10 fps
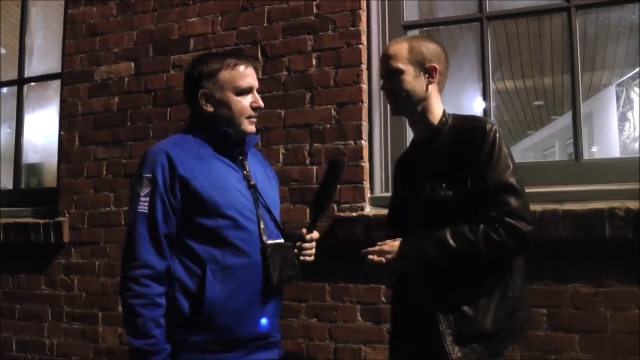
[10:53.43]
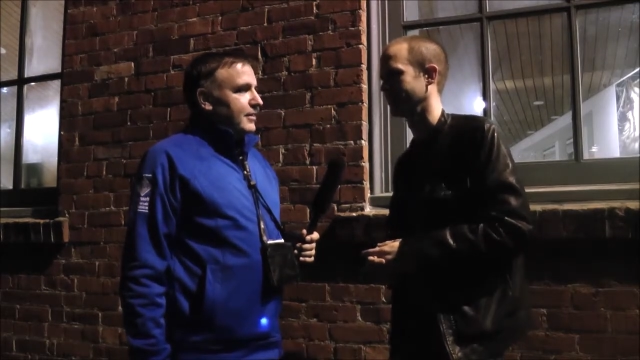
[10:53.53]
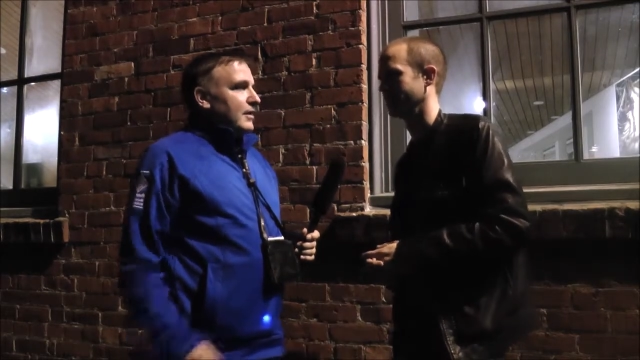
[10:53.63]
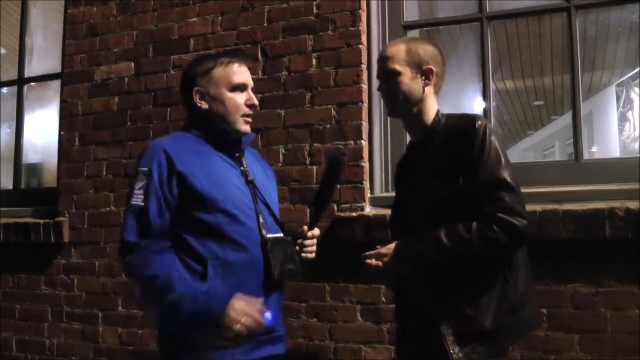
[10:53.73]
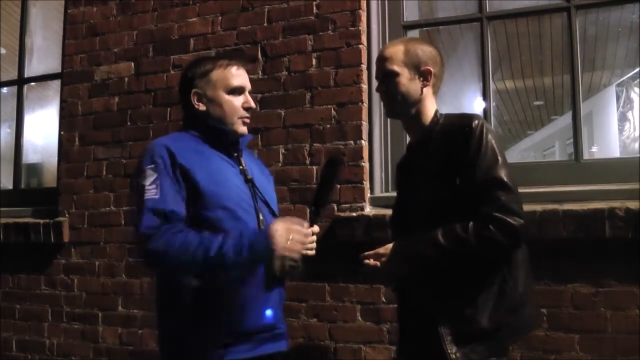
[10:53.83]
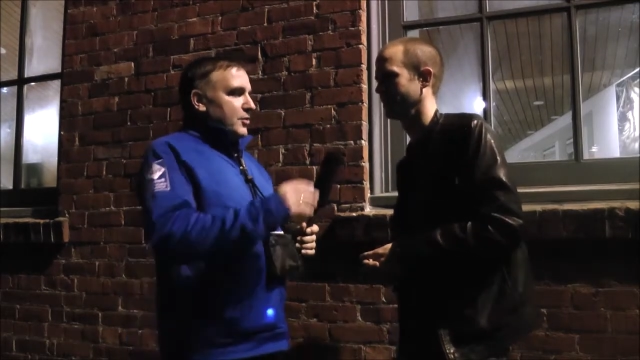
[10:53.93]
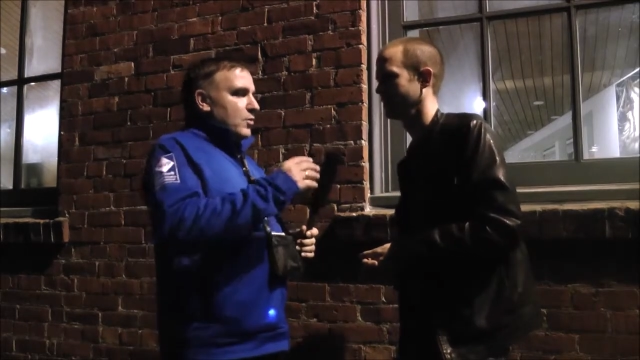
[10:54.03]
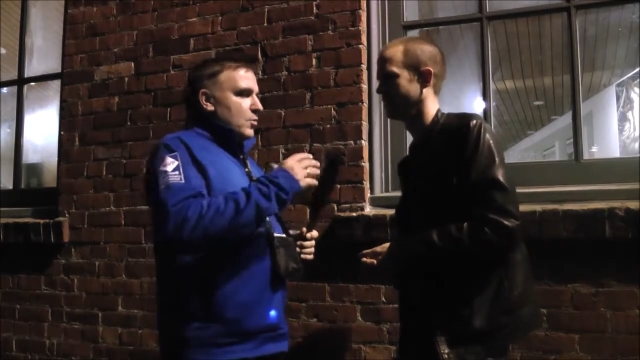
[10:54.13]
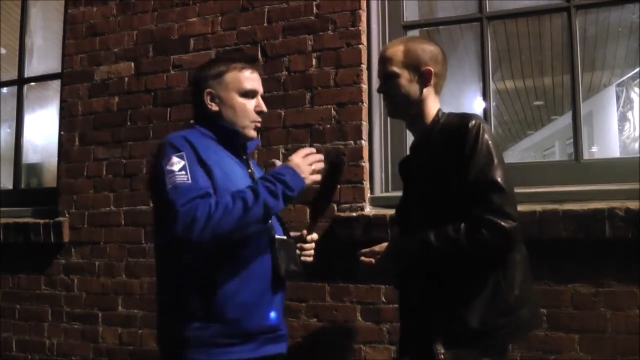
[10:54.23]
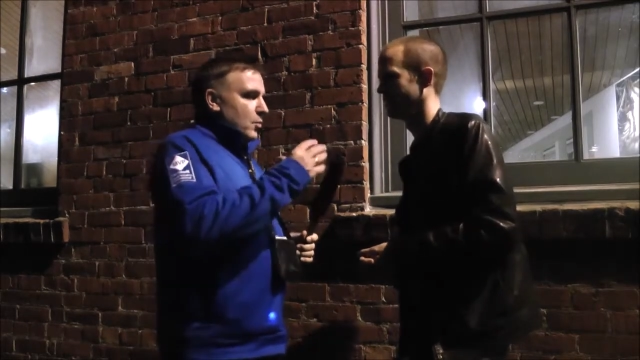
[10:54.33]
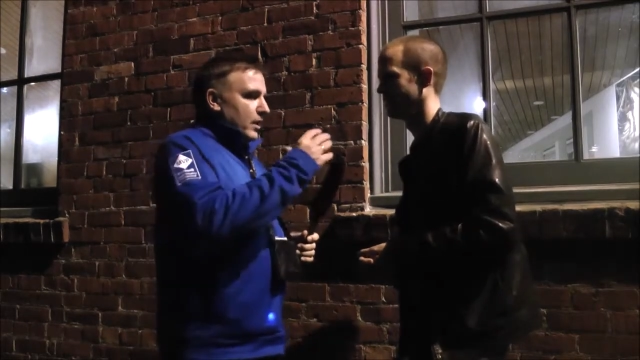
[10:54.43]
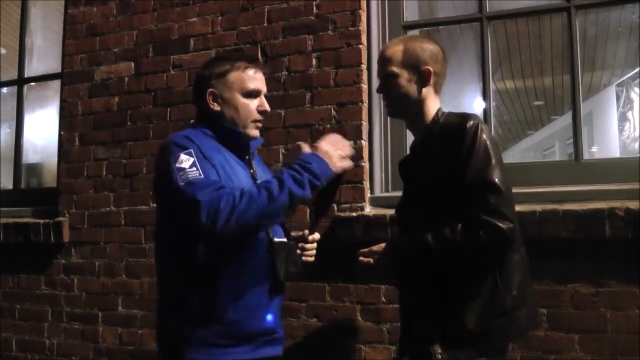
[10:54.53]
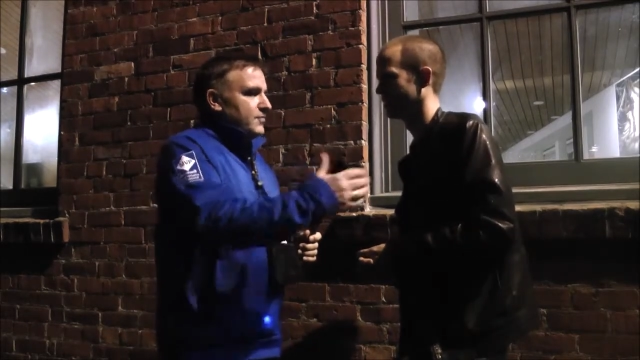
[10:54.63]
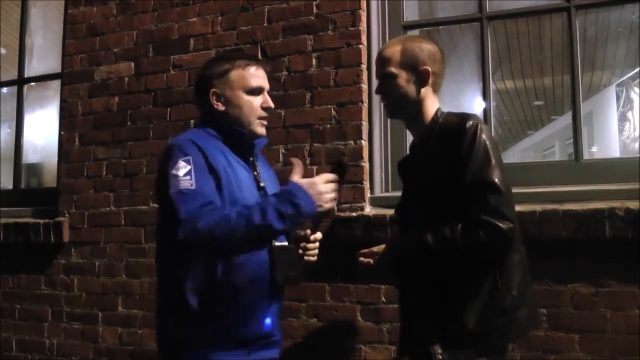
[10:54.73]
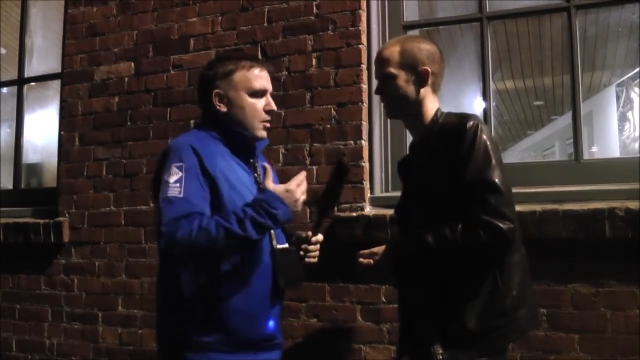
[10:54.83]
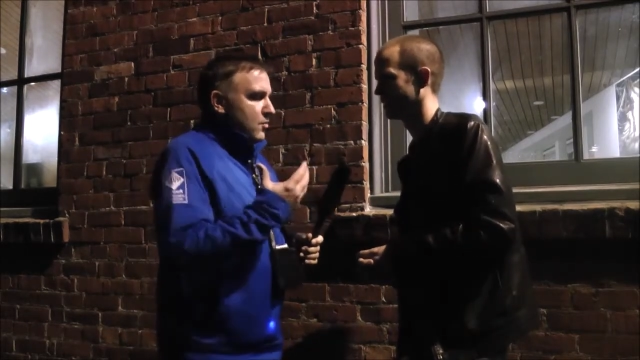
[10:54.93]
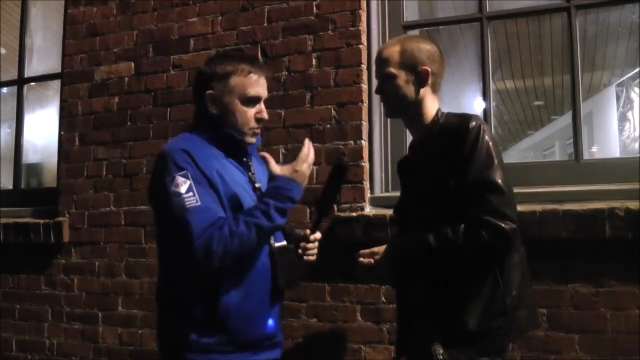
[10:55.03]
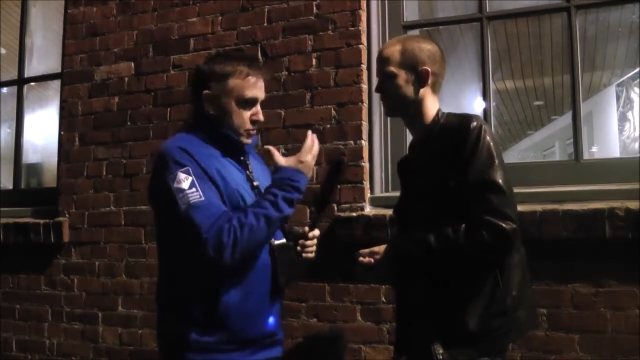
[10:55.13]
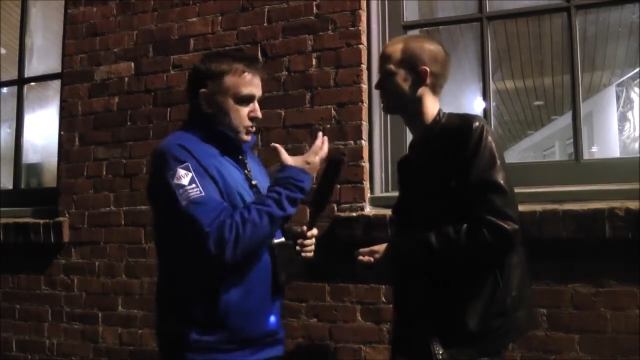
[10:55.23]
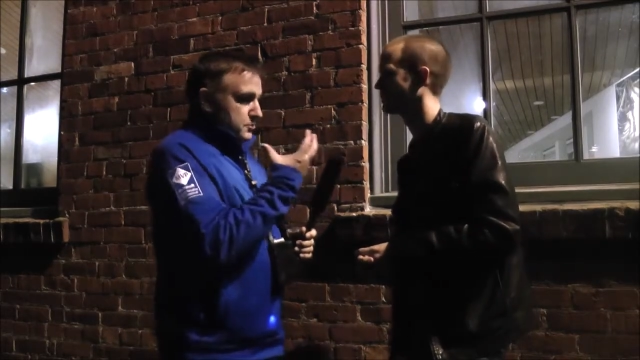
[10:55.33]
Yeah, so we have now
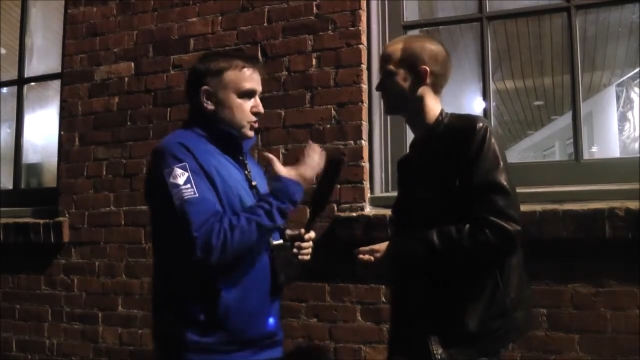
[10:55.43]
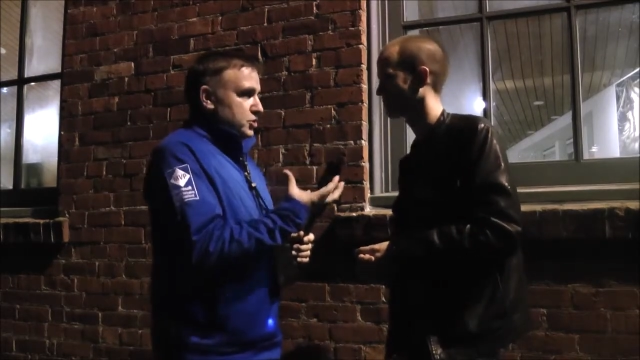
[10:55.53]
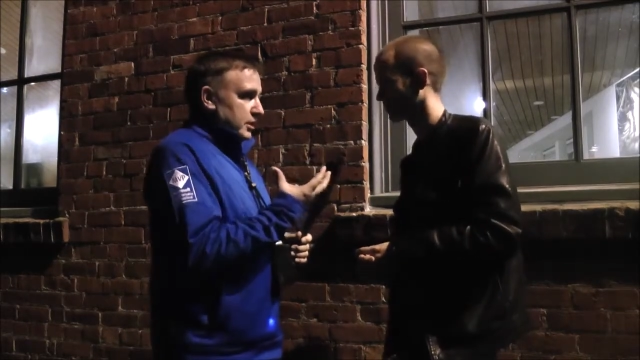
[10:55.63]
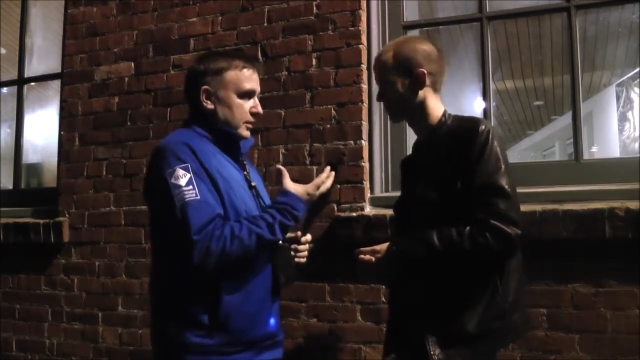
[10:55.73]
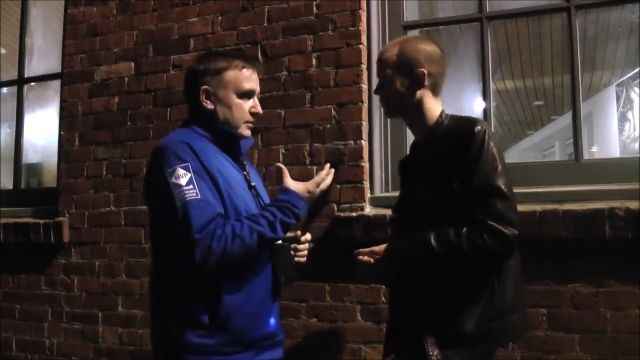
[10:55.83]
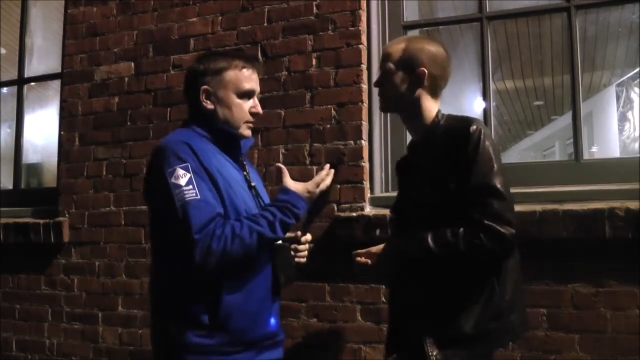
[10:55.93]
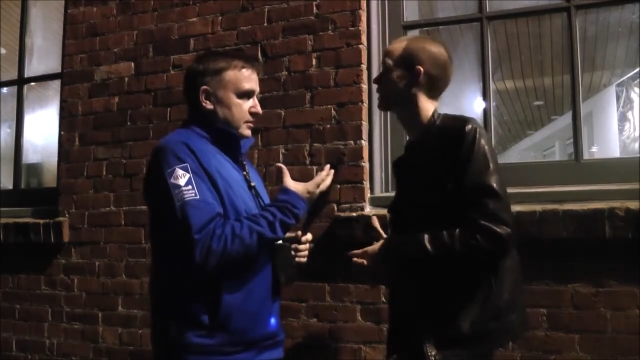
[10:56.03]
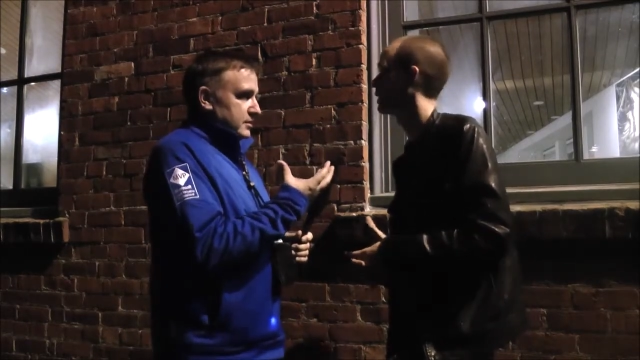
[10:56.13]
virtual machines.